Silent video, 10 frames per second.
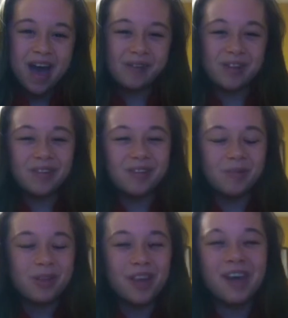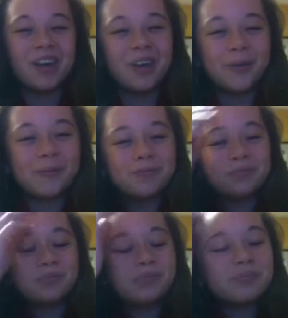I play the piano,
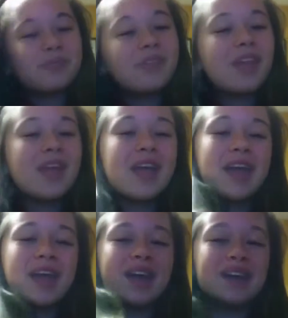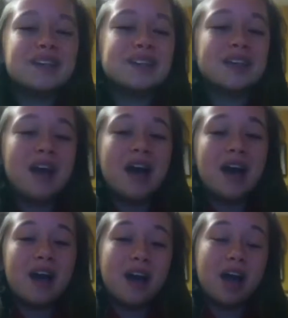and
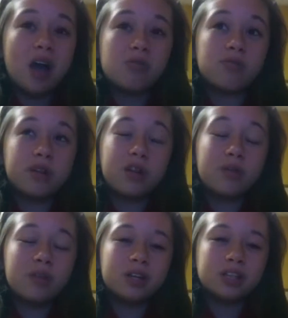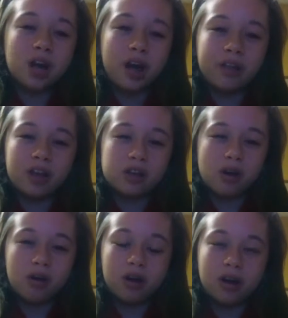I really want to try I
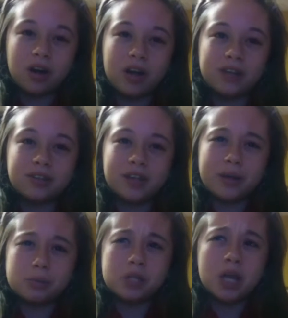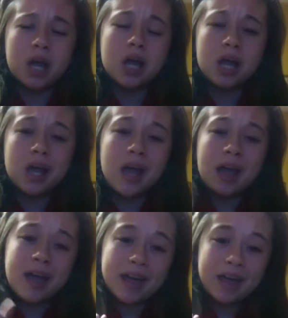guitar. Except
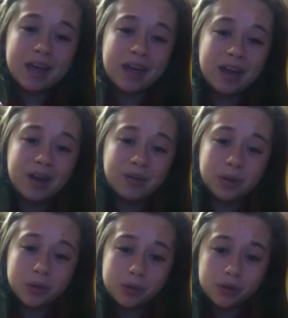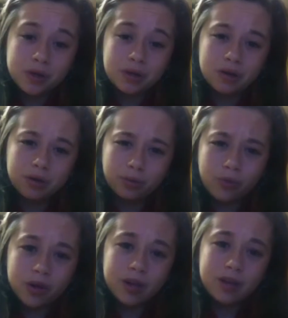a, I don't own it, or
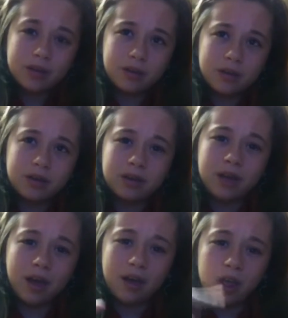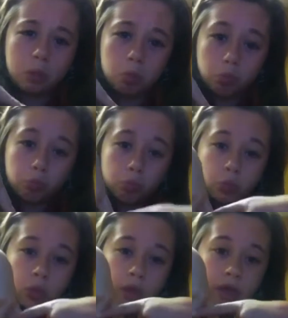one, or yeah,
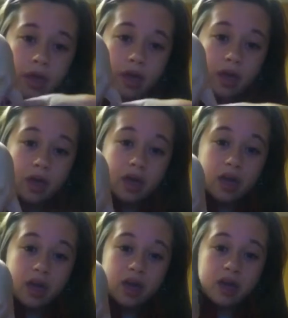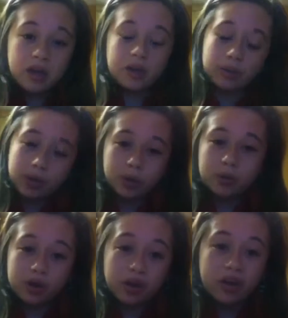a, I don't
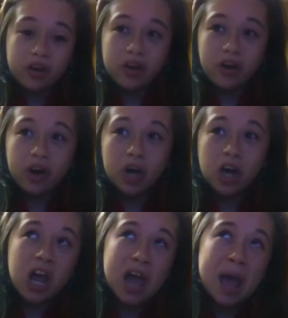own a guitar.